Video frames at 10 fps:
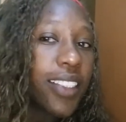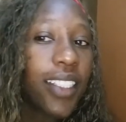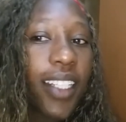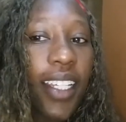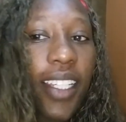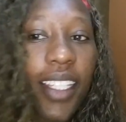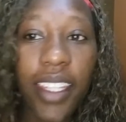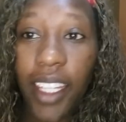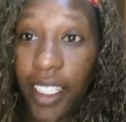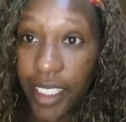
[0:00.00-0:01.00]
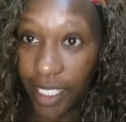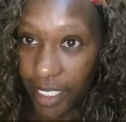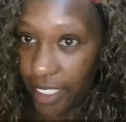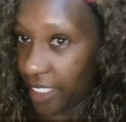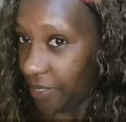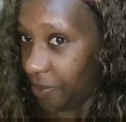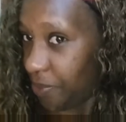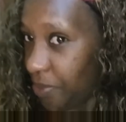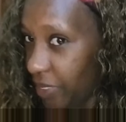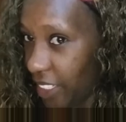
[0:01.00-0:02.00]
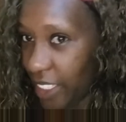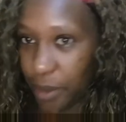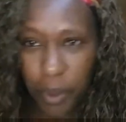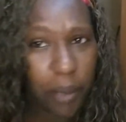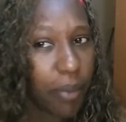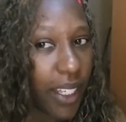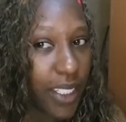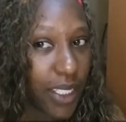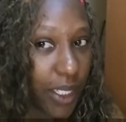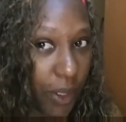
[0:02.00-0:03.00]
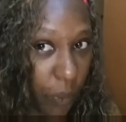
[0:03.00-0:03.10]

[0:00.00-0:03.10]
just like that, and it's way better